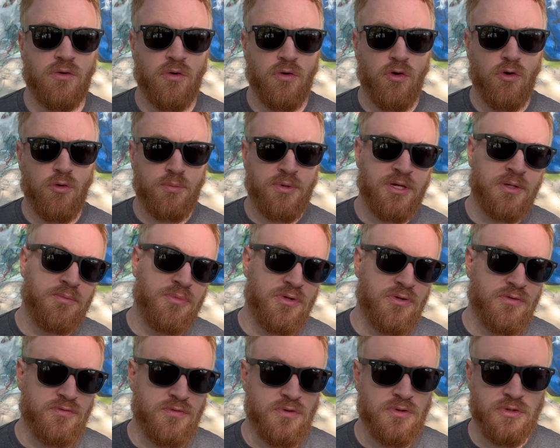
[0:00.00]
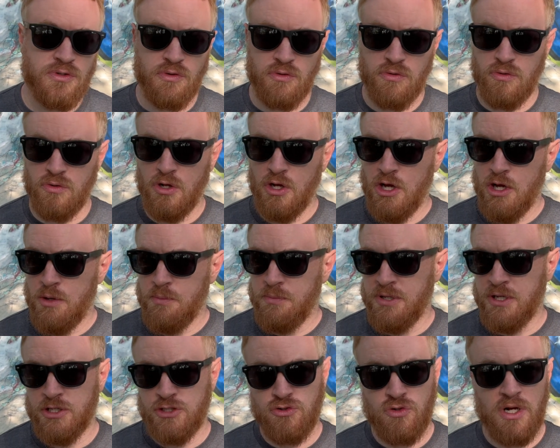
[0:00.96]
her being beautiful and her
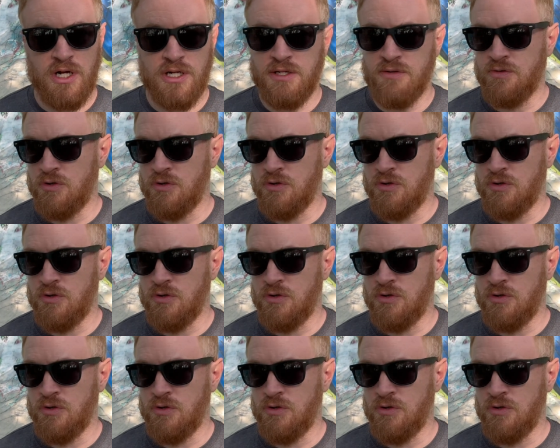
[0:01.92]
being attractive